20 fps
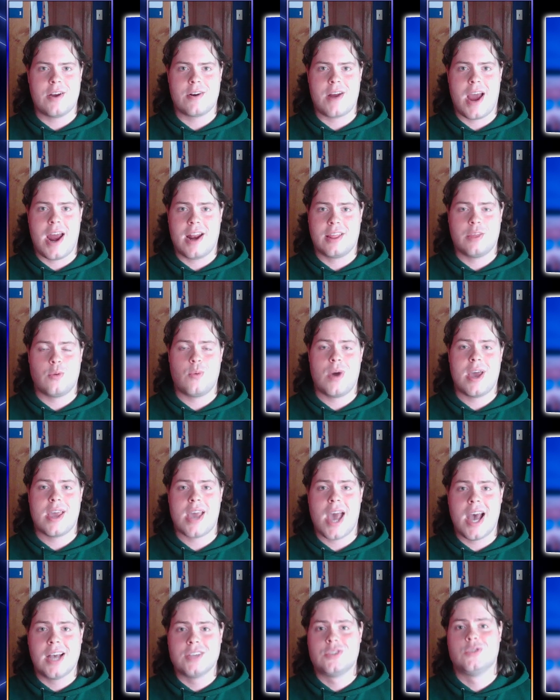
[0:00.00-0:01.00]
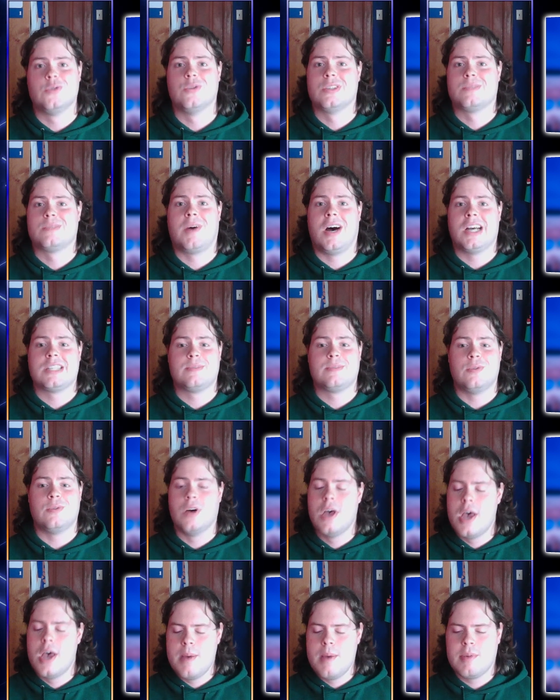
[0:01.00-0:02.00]
out of the way as soon as
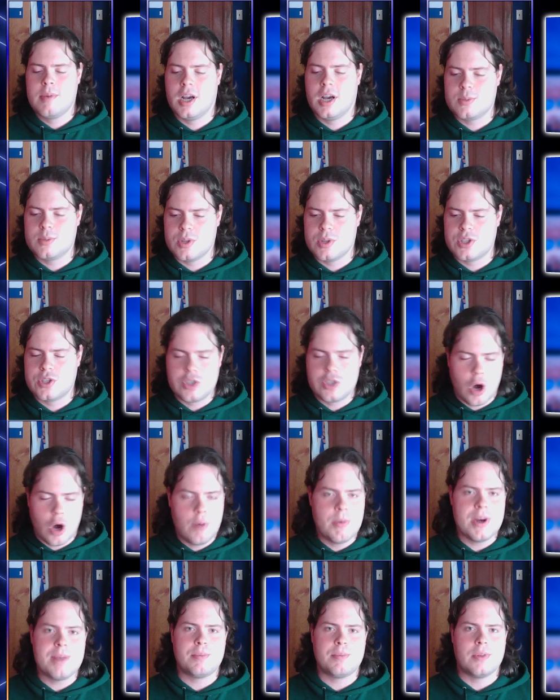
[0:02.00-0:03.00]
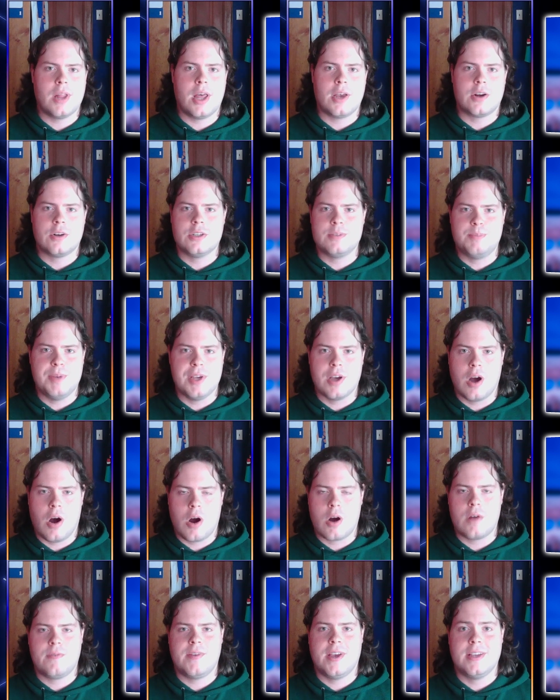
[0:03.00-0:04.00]
possible, because with so many players being
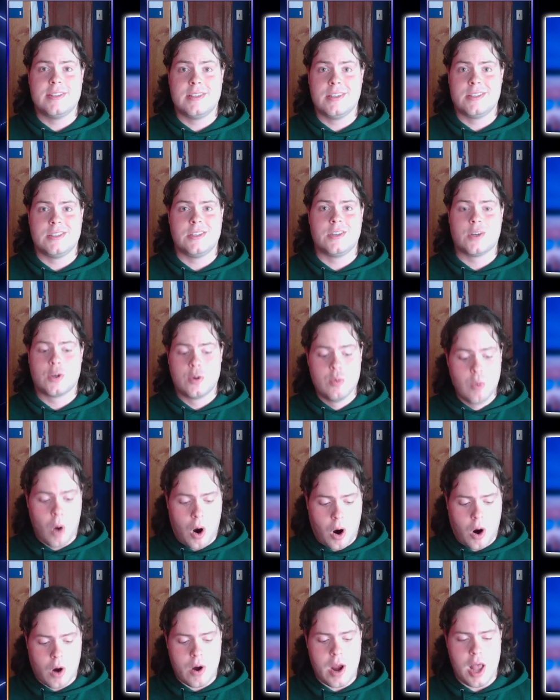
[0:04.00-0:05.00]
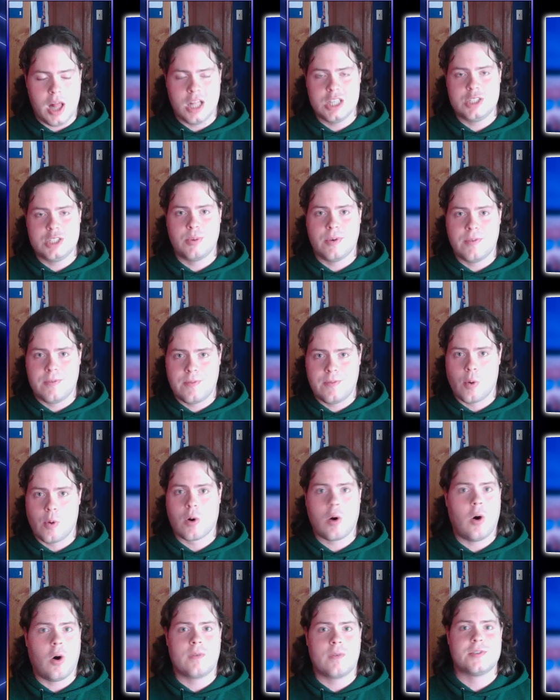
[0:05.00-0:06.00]
RFAs this year who are eligible
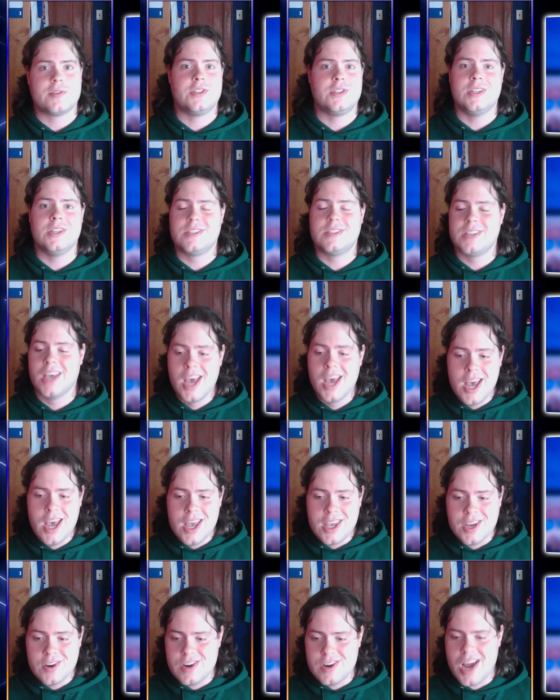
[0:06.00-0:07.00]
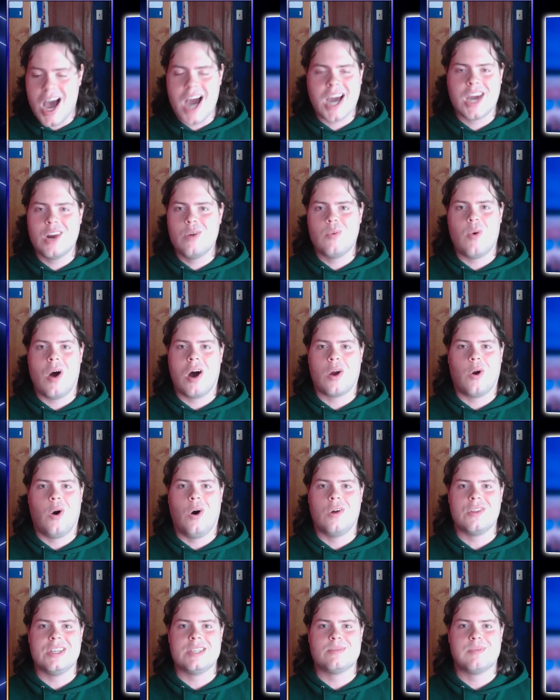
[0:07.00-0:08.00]
for offer sheets, you're not going to want
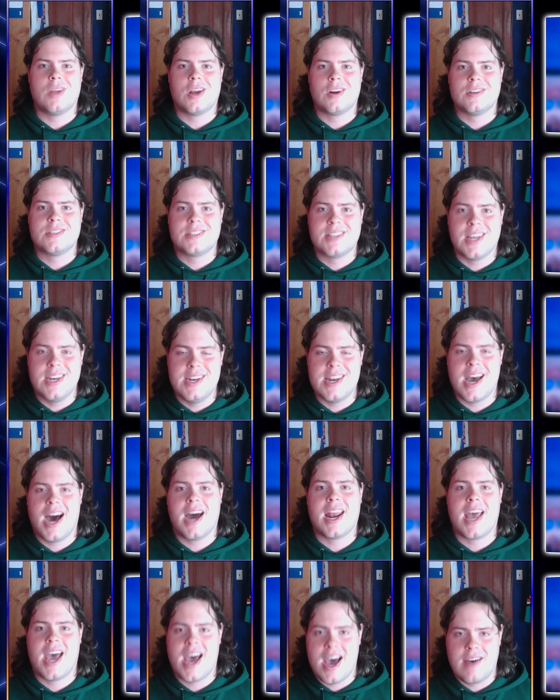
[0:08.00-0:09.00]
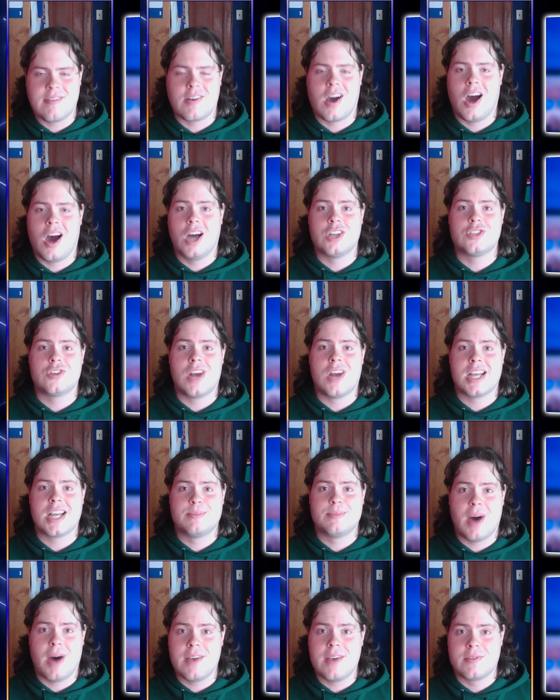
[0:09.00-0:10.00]
all these players to not have contracts
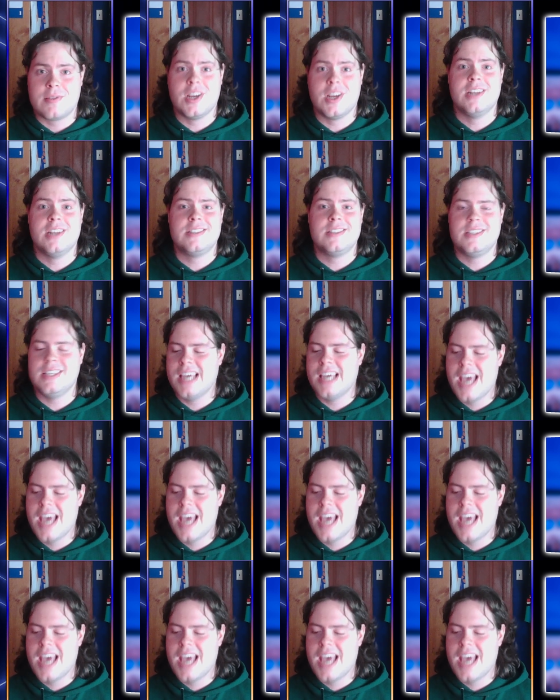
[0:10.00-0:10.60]
by free agency